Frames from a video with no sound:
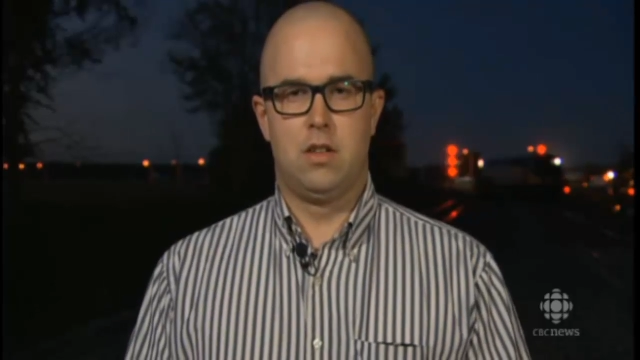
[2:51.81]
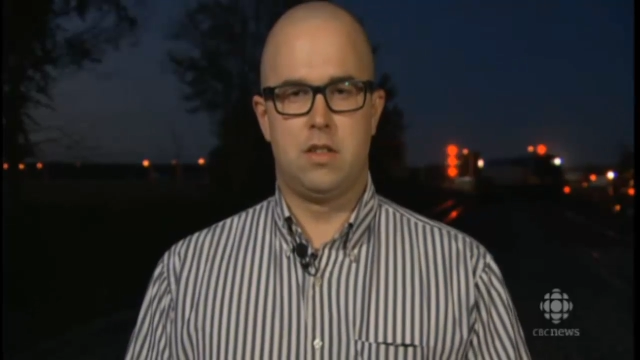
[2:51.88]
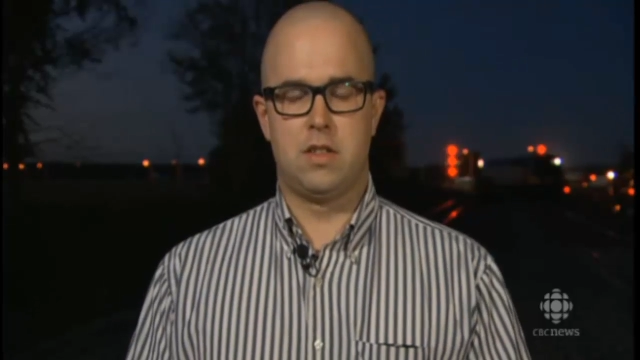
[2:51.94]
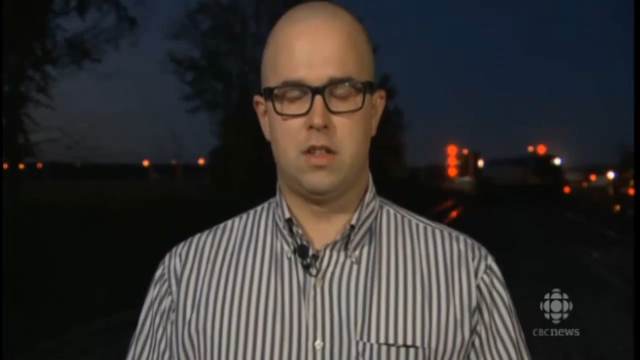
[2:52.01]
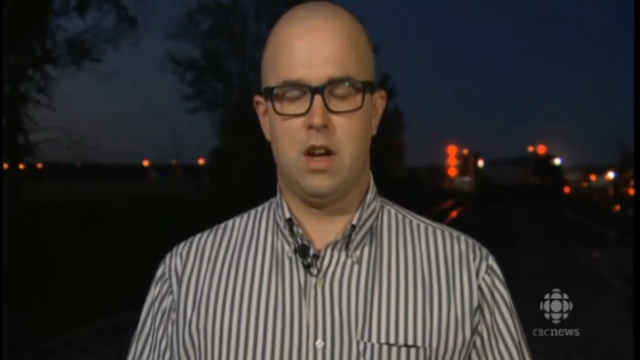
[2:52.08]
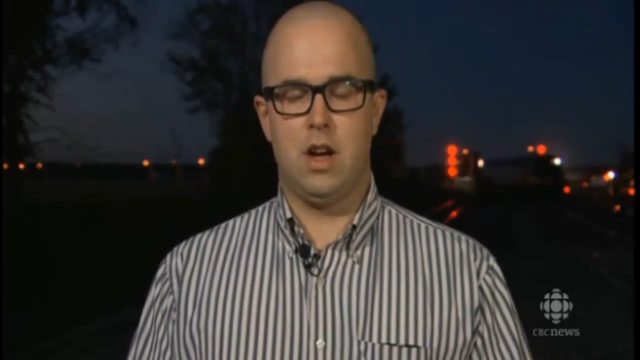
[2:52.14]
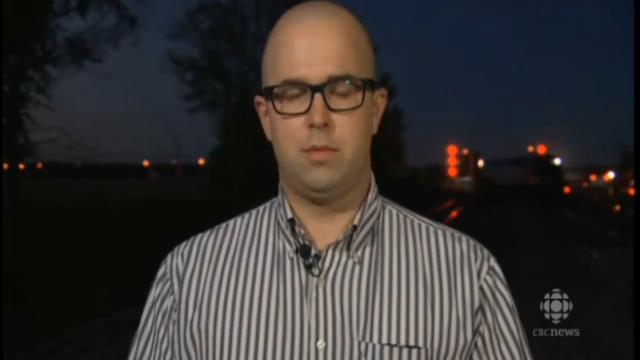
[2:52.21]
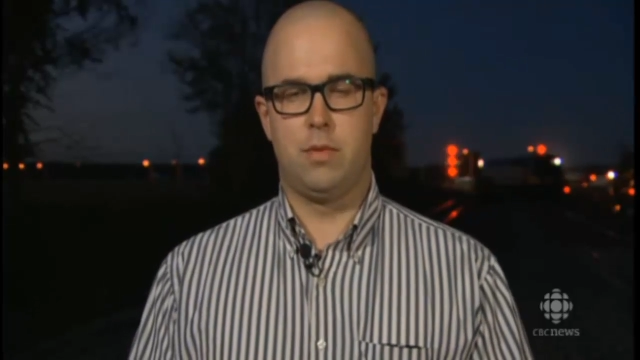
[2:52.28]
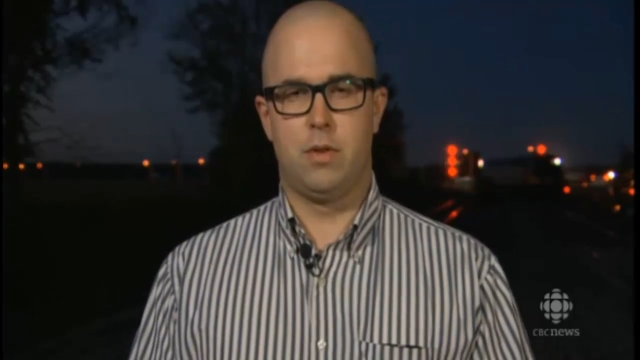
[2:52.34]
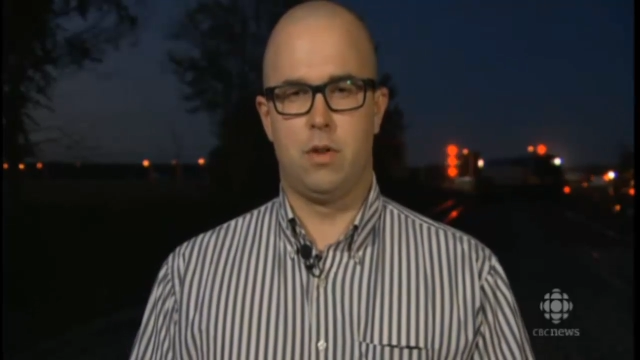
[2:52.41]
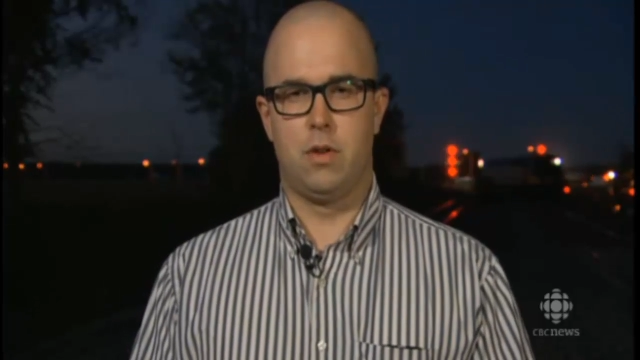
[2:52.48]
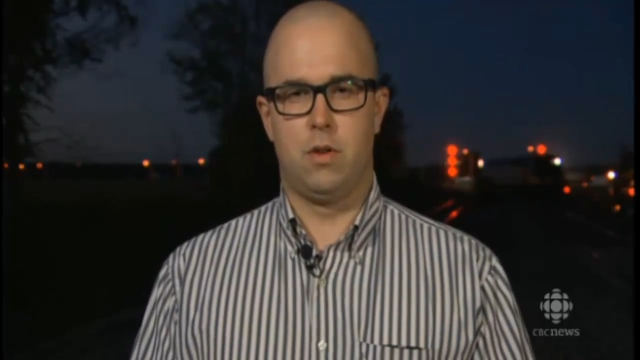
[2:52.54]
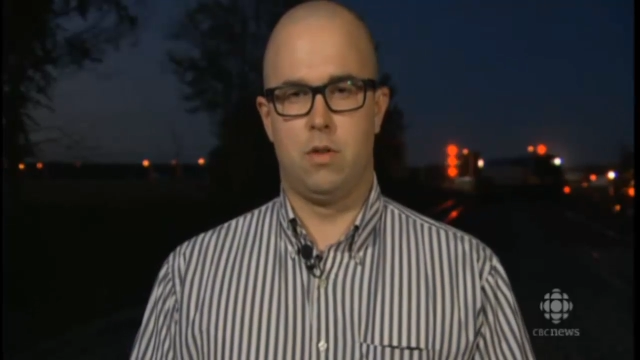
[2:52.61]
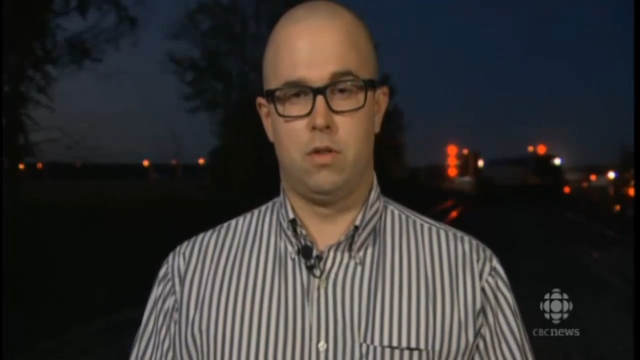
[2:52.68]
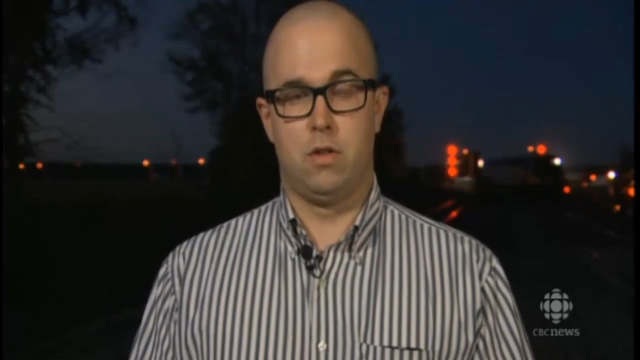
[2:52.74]
stop,
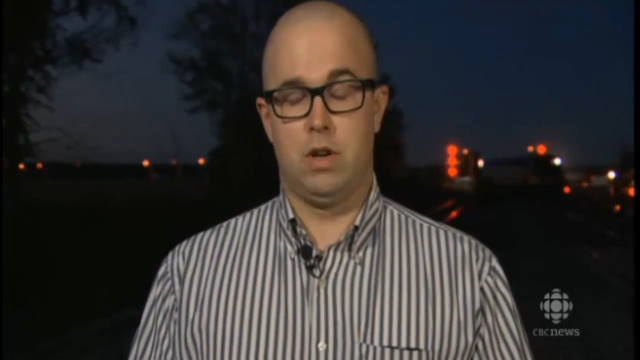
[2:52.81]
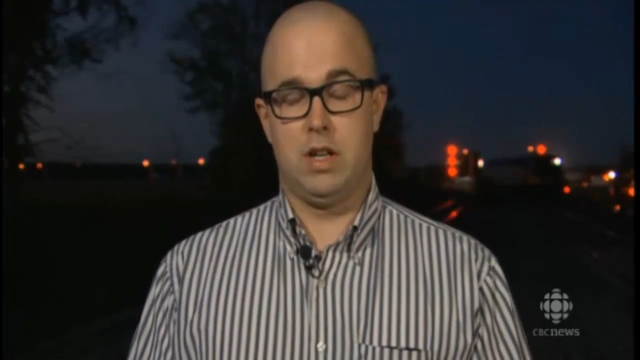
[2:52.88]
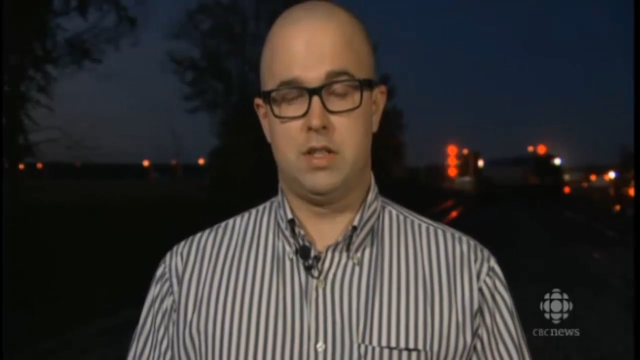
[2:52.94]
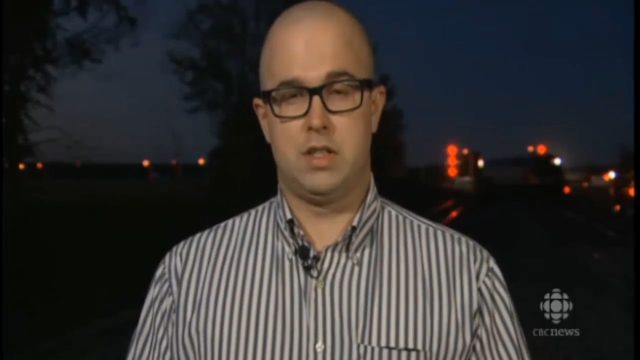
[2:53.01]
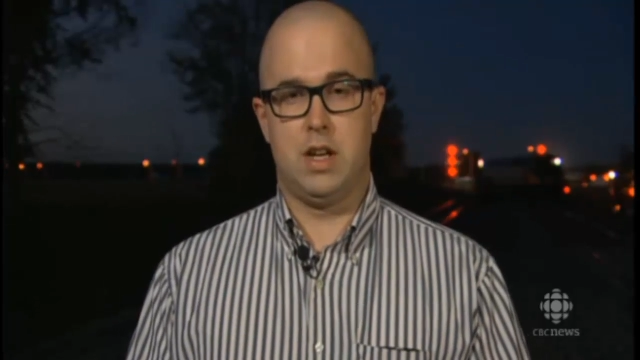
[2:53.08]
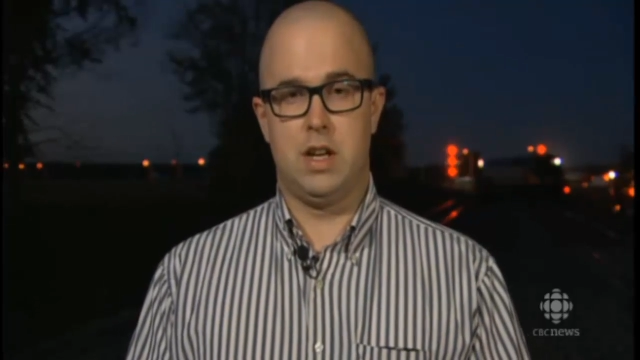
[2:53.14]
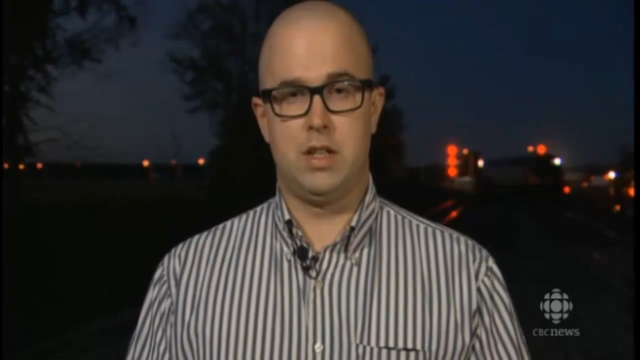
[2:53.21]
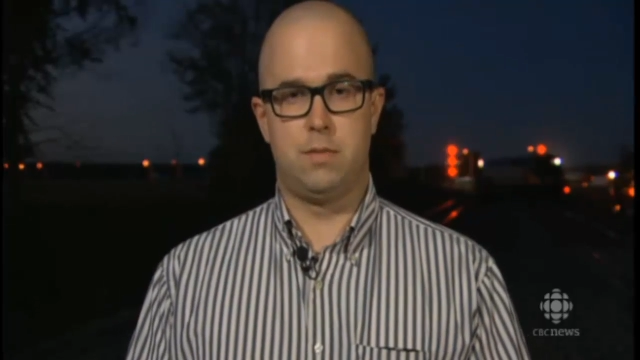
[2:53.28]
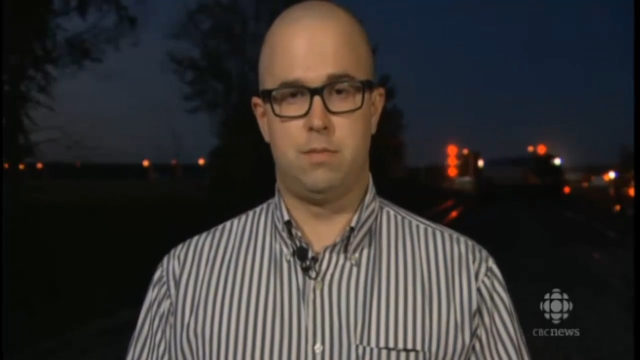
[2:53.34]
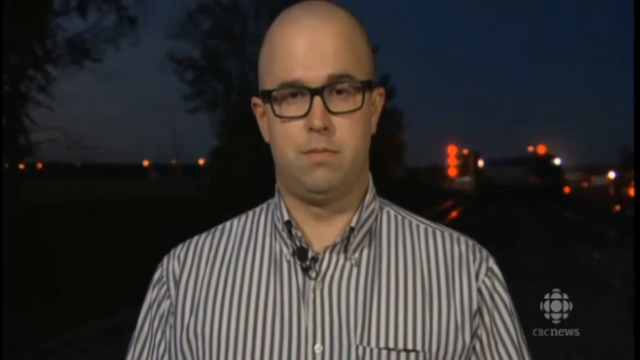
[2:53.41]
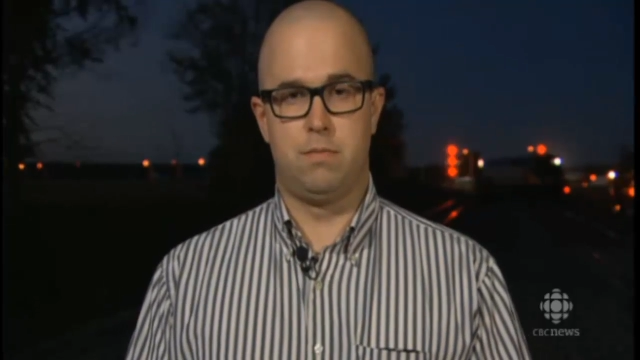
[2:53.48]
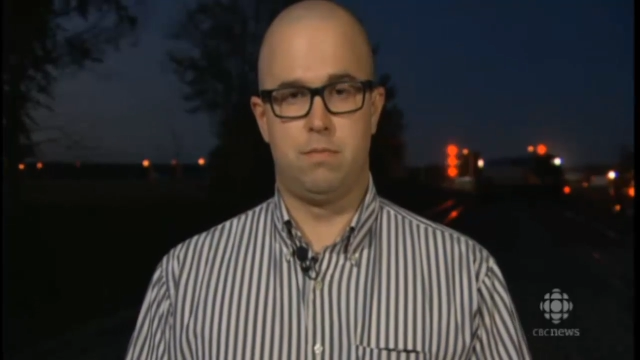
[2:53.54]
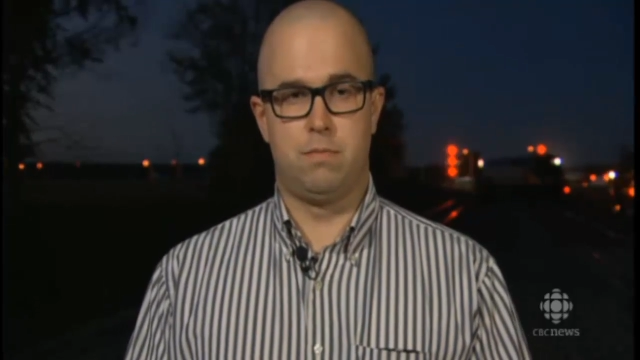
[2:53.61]
or, or as, as